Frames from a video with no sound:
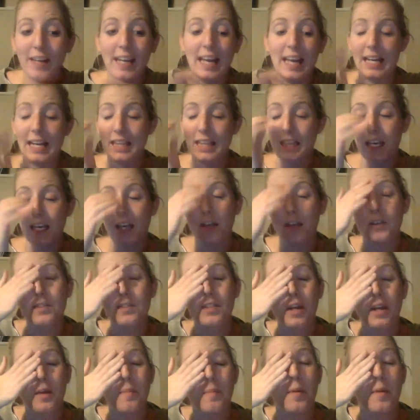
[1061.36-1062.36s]
Kelly. Thank you
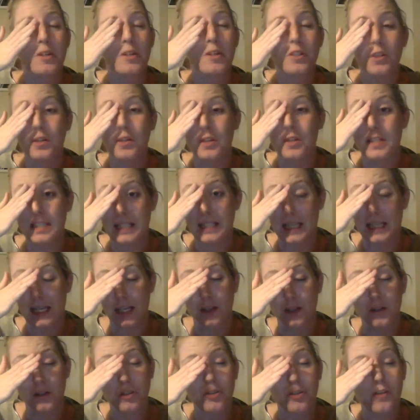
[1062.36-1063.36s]
so much. Honestly,
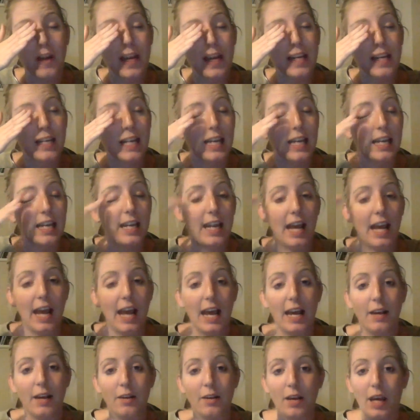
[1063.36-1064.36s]
your training
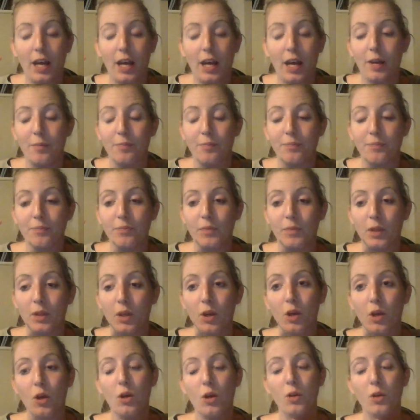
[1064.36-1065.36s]
at
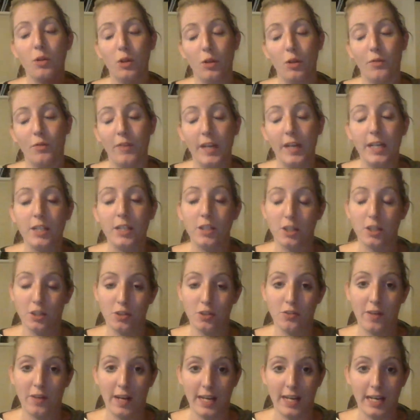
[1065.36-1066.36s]
the region
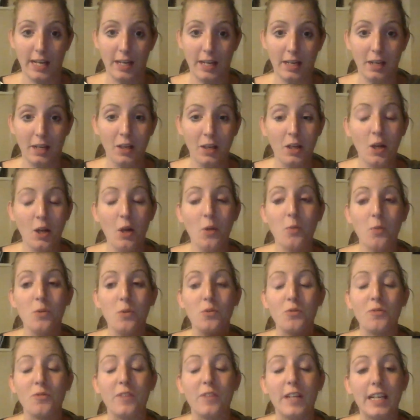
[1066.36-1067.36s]
training
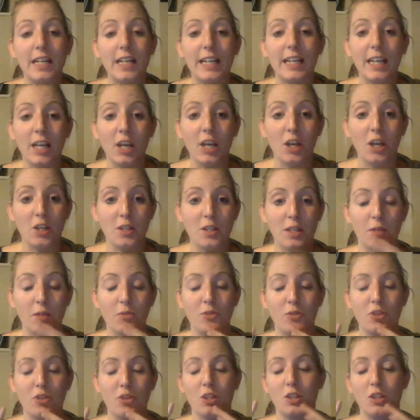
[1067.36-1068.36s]
was really good. It
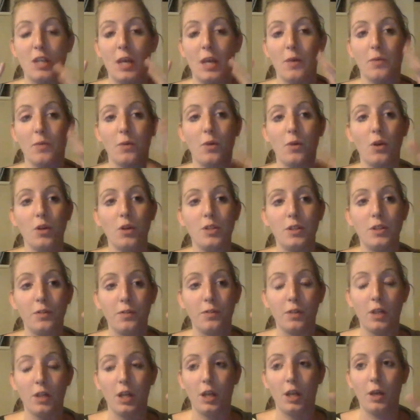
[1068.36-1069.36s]
was just because of
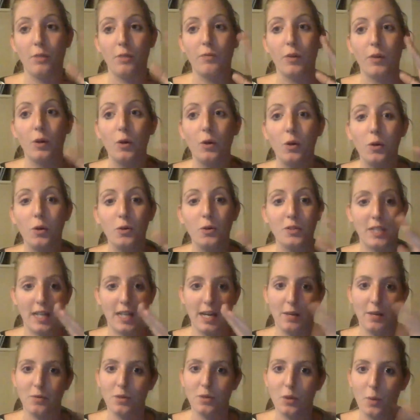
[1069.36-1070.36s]
the recording,
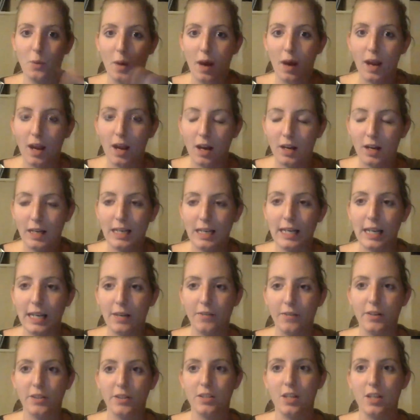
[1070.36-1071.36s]
it was quite
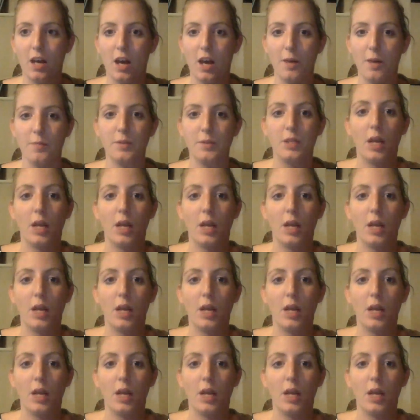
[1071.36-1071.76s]
unclear at times.